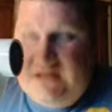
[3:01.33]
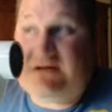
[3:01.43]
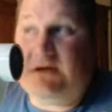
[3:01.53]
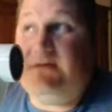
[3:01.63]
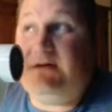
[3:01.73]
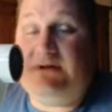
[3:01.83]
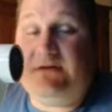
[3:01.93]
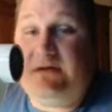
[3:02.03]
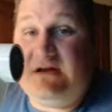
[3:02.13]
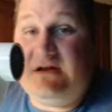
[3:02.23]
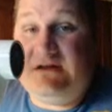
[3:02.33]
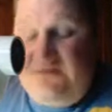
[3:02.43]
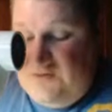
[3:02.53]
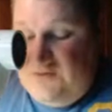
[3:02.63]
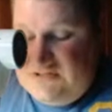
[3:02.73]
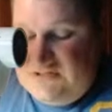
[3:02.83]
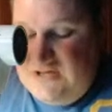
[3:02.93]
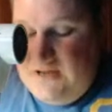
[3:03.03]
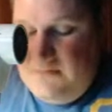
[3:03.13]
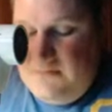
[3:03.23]
going to be a little bit different each
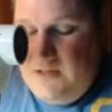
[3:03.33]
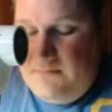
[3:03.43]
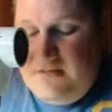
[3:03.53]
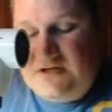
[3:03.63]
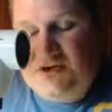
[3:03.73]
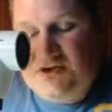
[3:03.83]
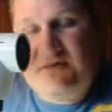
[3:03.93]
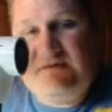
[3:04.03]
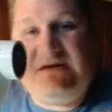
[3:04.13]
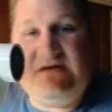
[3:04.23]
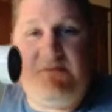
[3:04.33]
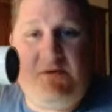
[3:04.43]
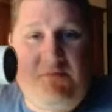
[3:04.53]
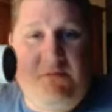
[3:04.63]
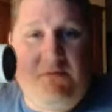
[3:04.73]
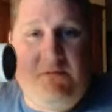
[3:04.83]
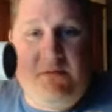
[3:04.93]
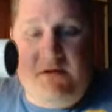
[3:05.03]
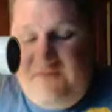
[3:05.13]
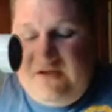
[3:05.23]
time because you're going to be
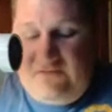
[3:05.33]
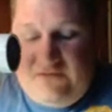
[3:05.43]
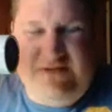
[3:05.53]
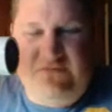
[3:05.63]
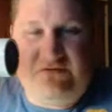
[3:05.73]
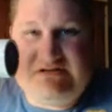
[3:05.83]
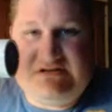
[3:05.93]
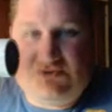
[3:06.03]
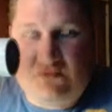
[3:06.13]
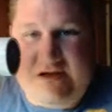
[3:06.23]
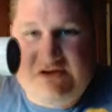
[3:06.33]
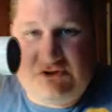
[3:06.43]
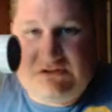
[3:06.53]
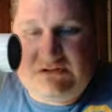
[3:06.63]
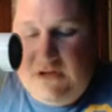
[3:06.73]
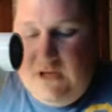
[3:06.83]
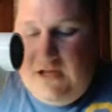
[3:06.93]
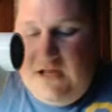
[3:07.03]
faced with different situations.